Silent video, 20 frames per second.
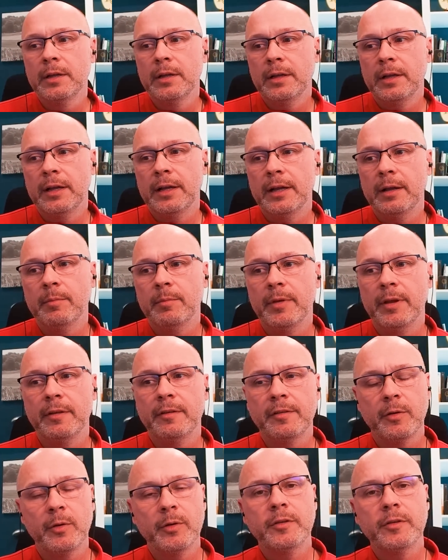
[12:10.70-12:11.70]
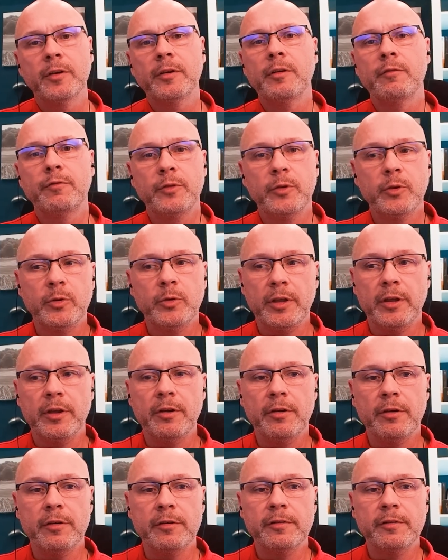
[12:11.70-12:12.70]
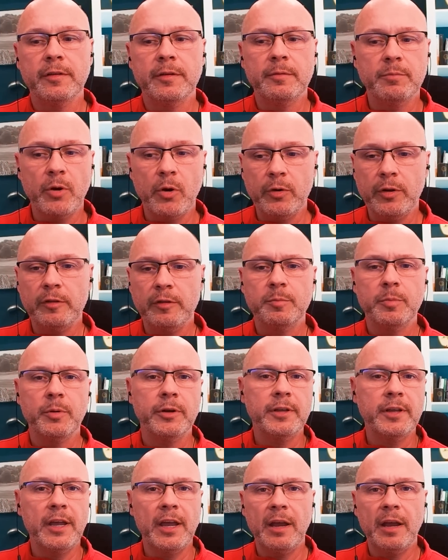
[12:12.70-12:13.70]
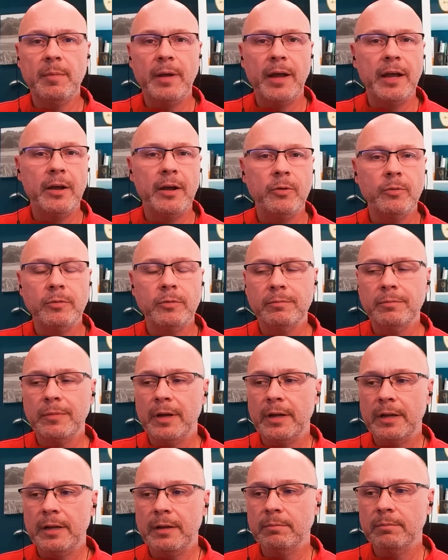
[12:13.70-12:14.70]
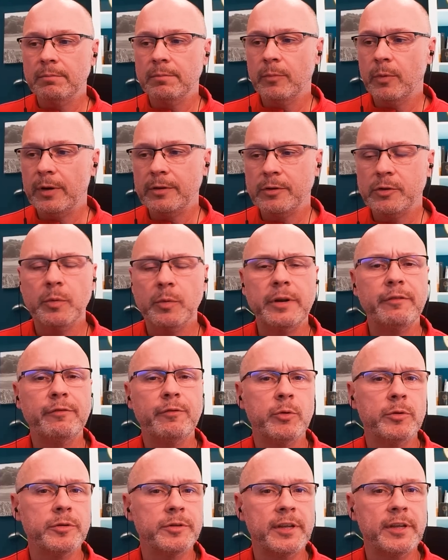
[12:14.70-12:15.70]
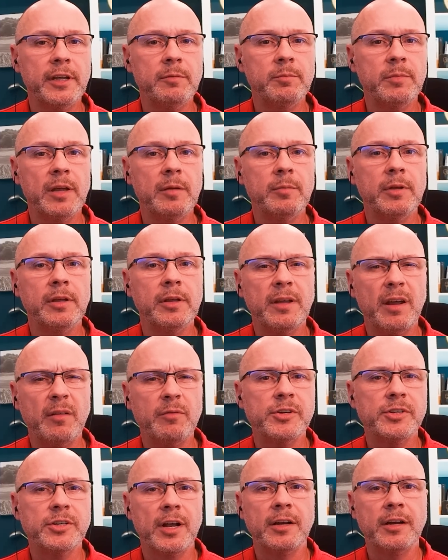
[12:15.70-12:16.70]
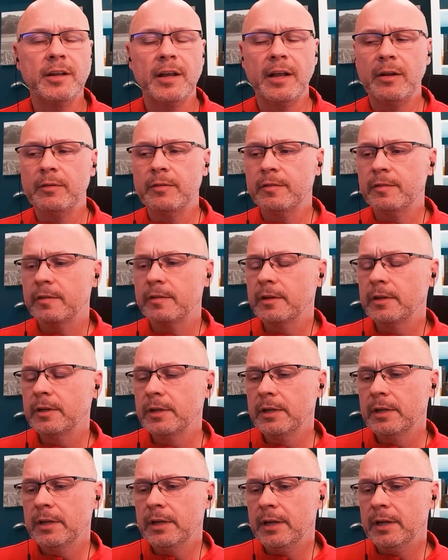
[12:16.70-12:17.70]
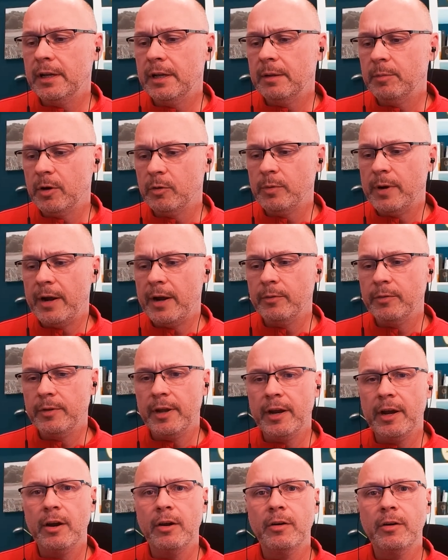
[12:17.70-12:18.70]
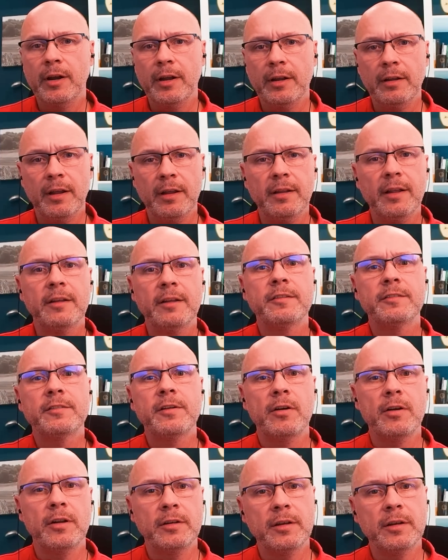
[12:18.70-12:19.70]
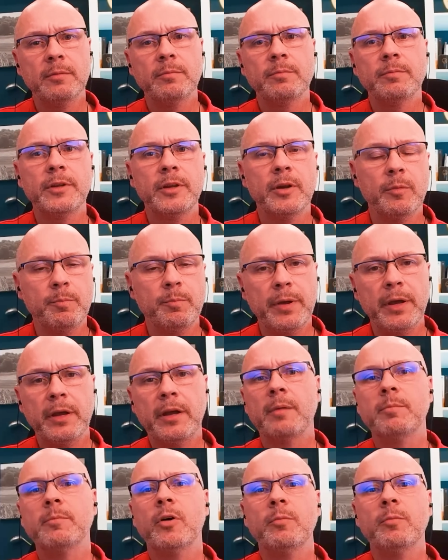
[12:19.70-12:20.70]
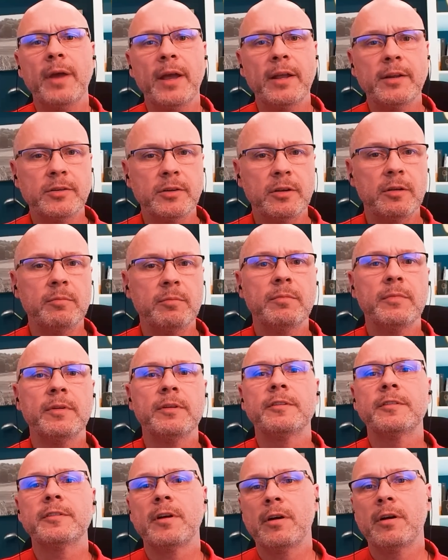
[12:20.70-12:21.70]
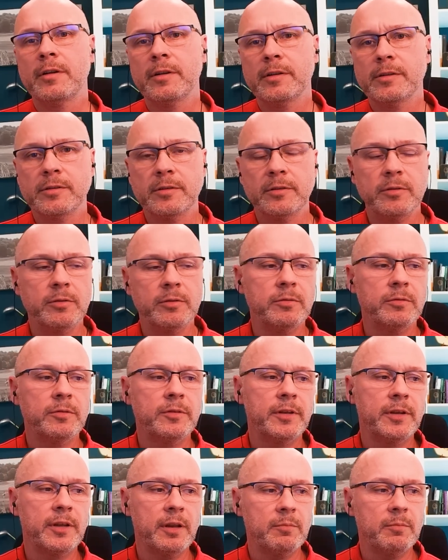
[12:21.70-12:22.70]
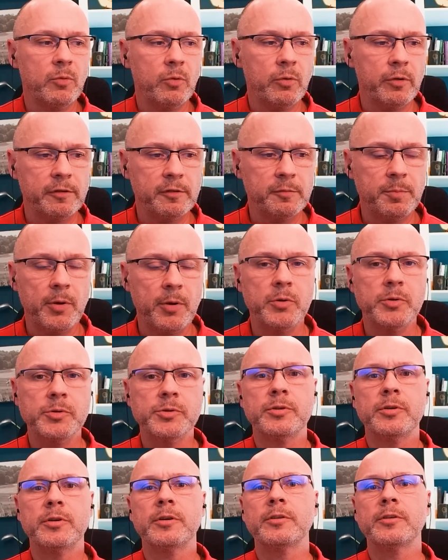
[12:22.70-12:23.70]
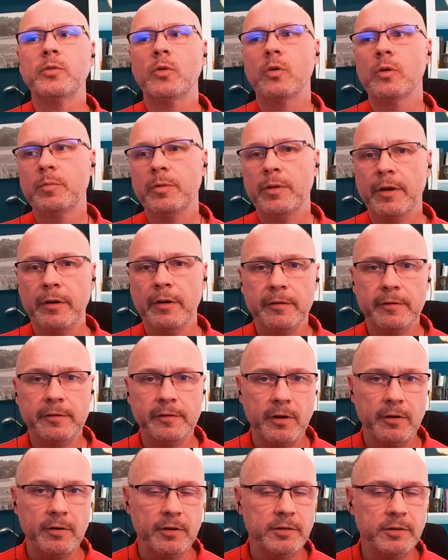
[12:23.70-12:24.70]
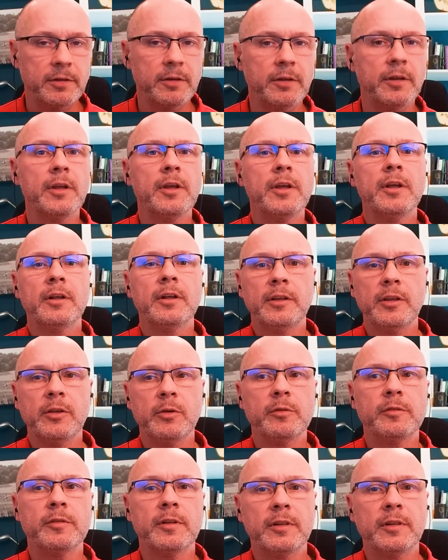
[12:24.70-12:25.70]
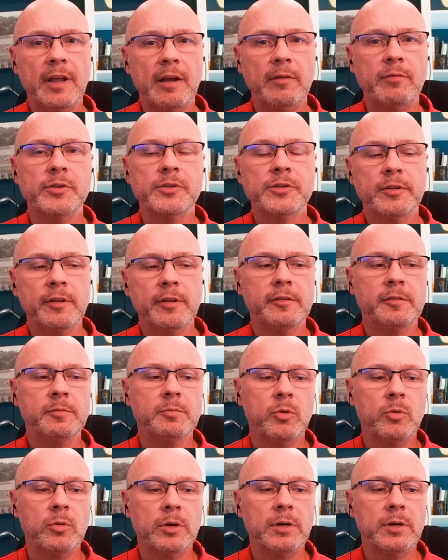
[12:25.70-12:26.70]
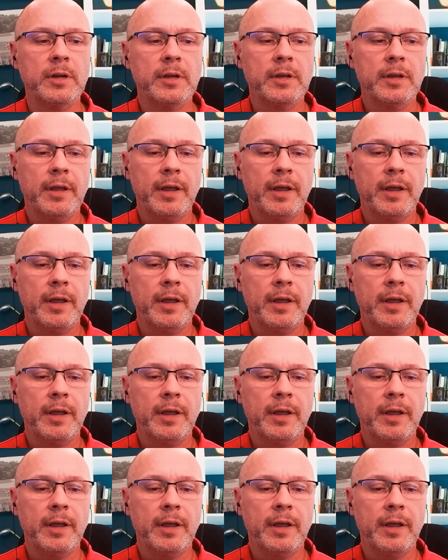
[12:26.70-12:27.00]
And so it took a few years, and Brody's book came out, 2014 maybe, Every Shot Counts, around there. And that started to, pick up momentum. It started to get more exposure. Tour players started to use and leverage this more.